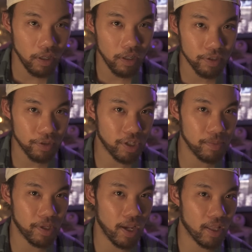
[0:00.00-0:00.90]
So it
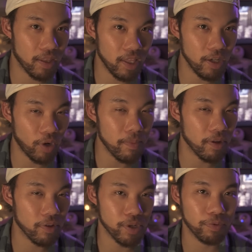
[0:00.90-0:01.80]
seems like the Great
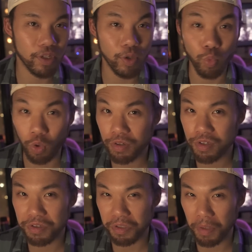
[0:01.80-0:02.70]
Mothers on Peridia were
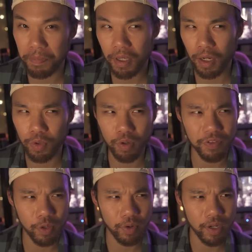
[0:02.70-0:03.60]
sleeping. I wonder if
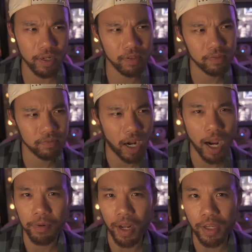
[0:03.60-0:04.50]
they were in
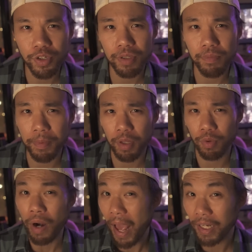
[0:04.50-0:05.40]
hibernation, maybe they
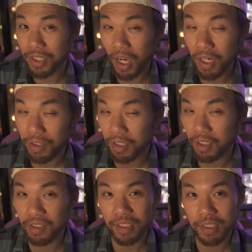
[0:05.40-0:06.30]
were exiled
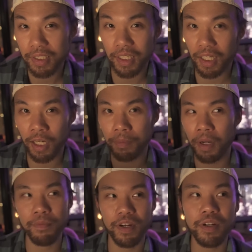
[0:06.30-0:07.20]
here. I'm,
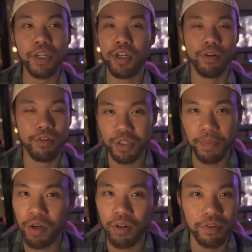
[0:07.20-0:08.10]
I'm very curious
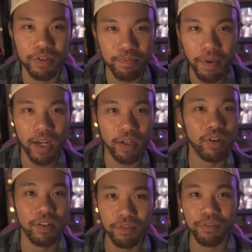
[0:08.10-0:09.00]
about all this
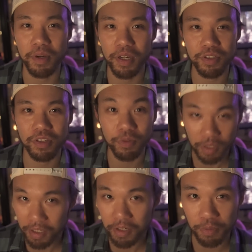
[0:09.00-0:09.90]
background information. I
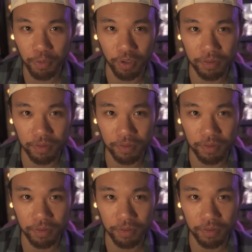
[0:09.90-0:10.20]
want to know more.